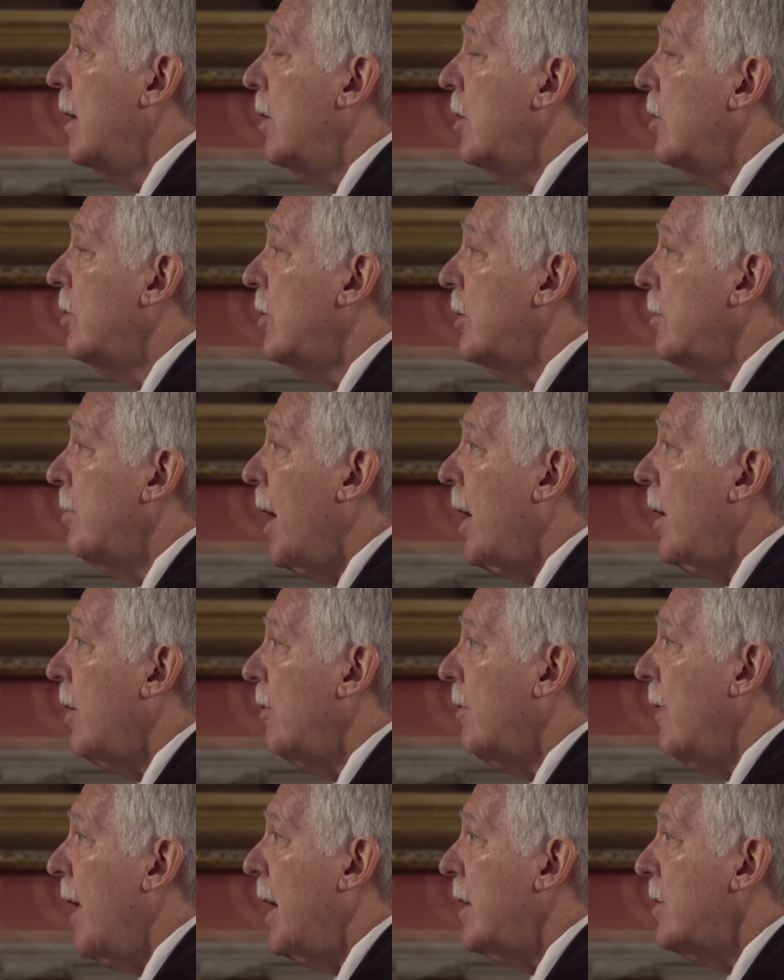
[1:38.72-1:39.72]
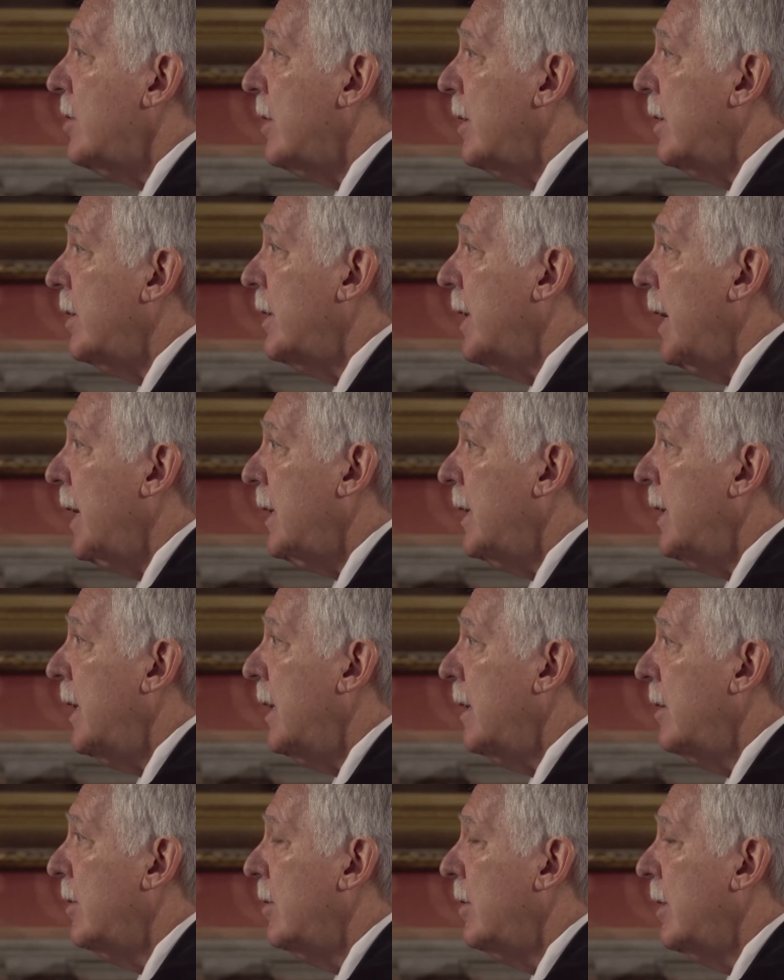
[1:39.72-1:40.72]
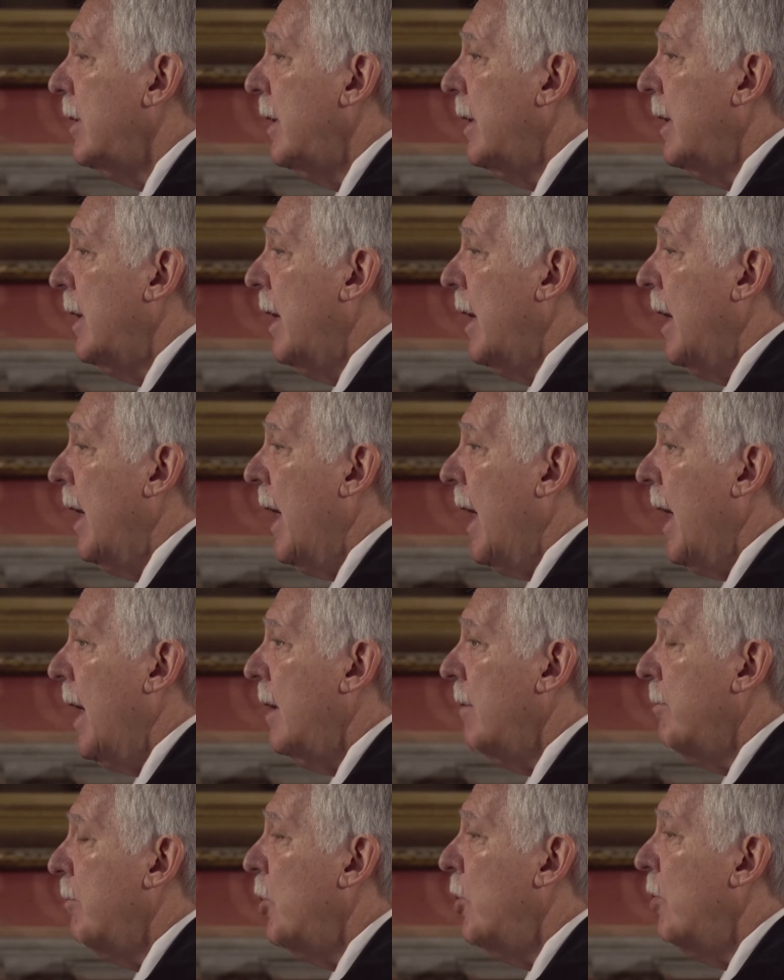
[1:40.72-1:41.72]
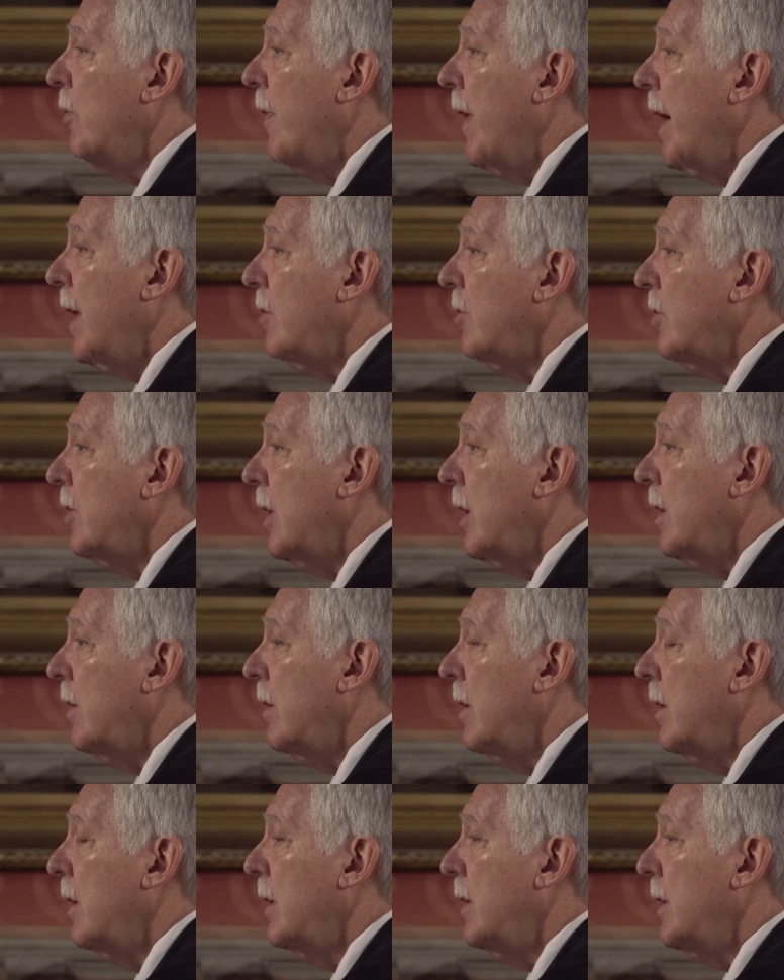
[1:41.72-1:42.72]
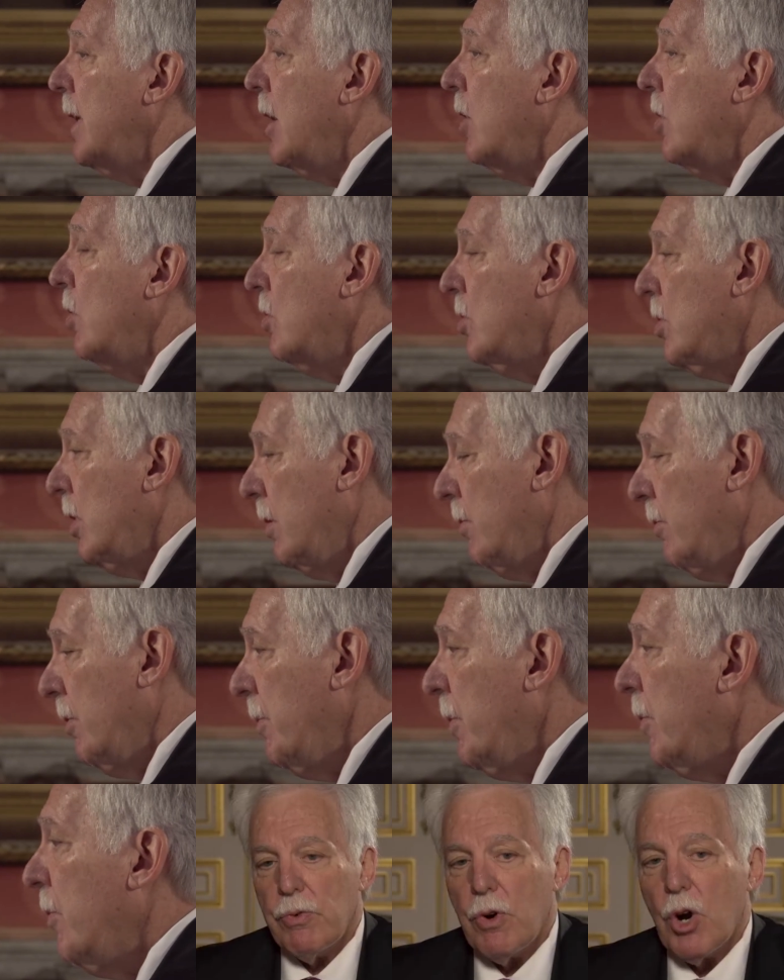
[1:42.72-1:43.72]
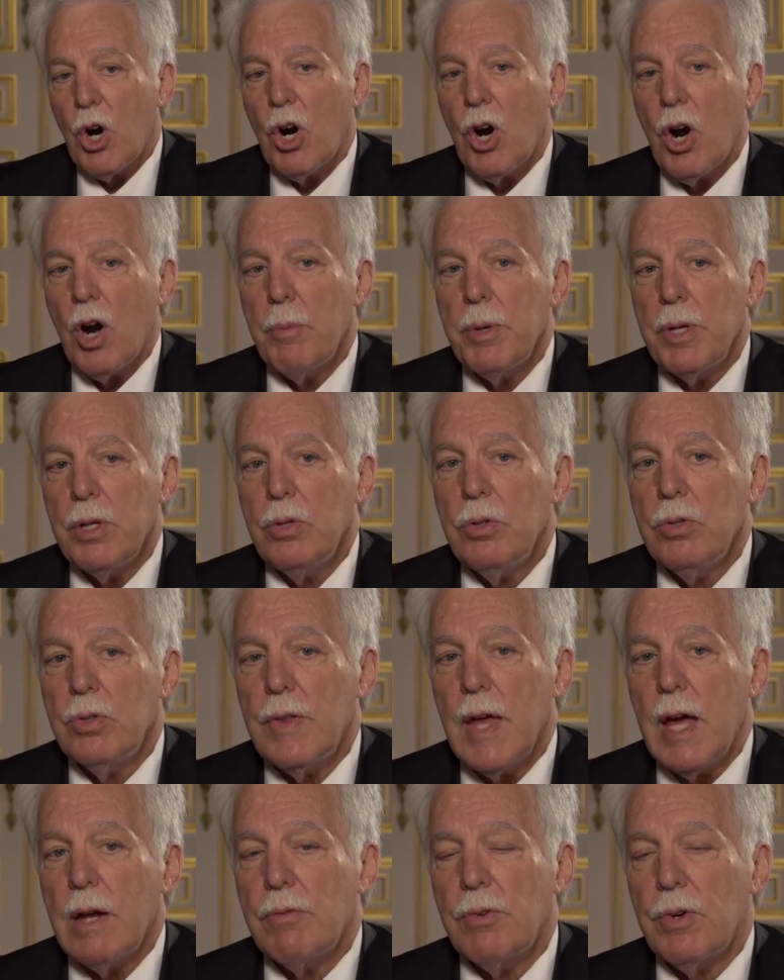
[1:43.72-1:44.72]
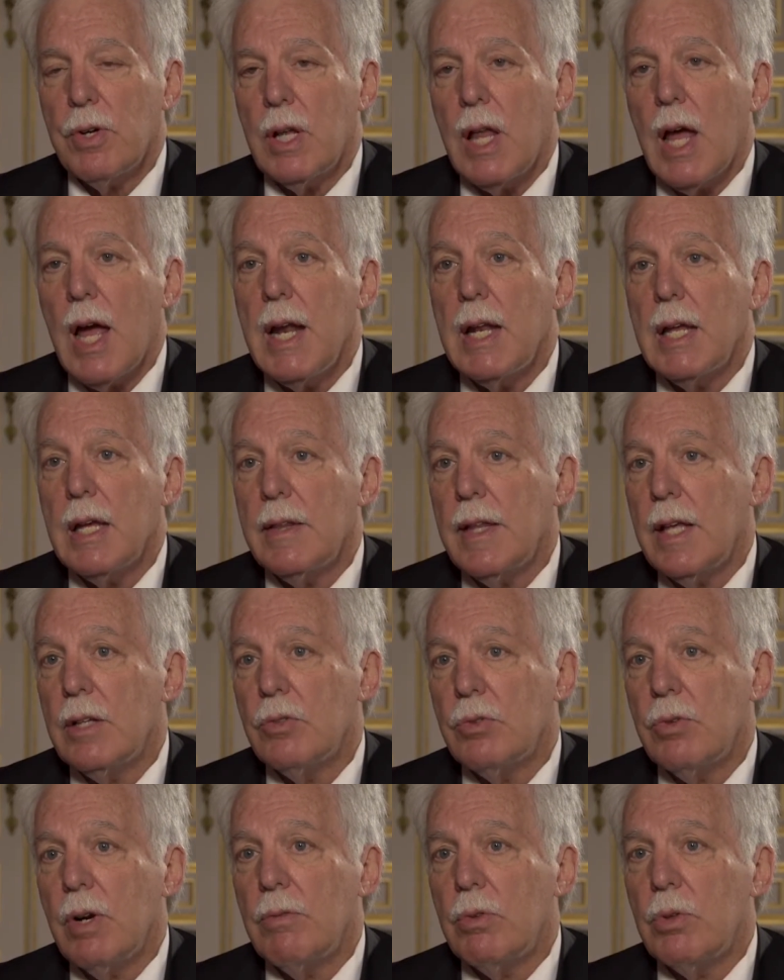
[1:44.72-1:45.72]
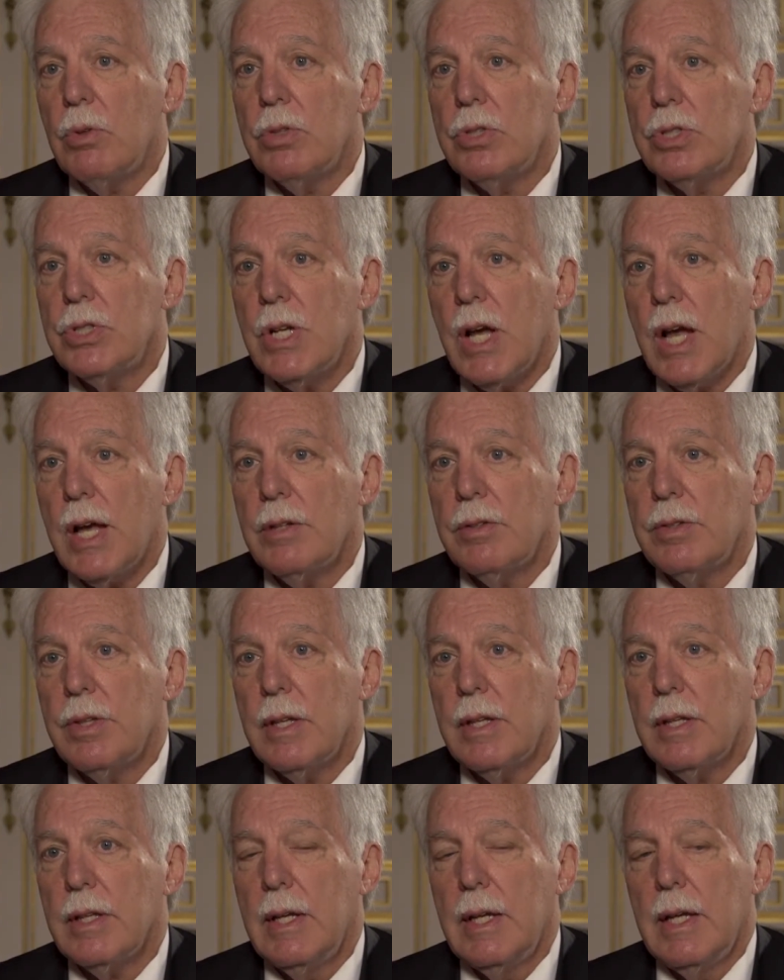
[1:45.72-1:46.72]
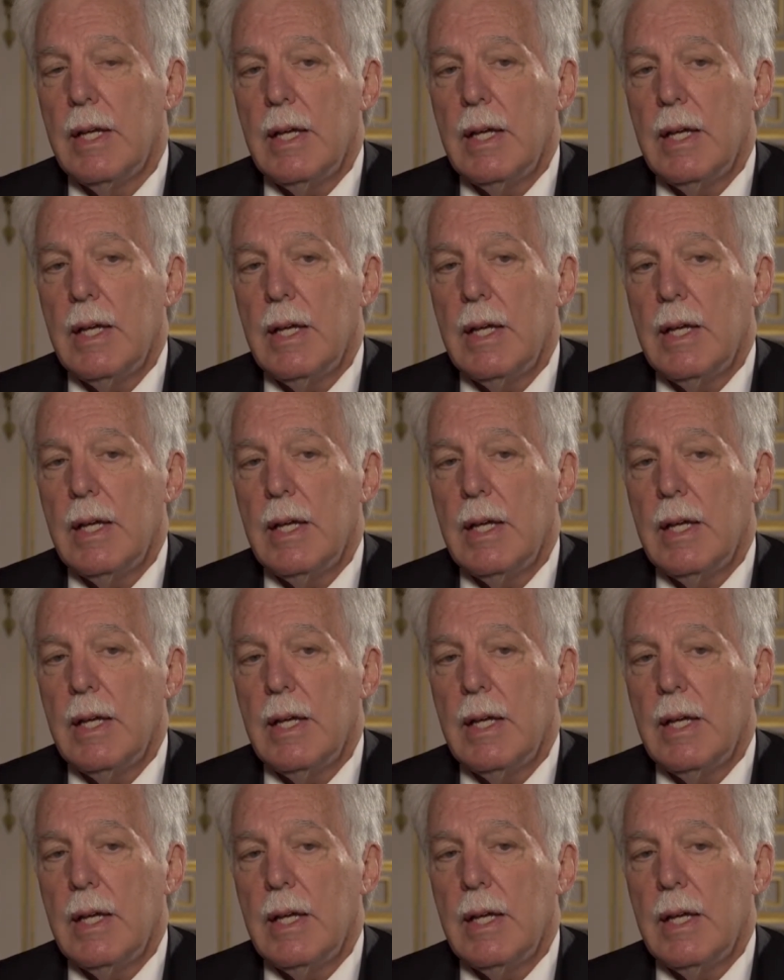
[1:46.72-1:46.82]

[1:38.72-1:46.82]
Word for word: using microvascular techniques and move that skin, to, usually from the forearm, and use that for lining, and that's revolutionized the,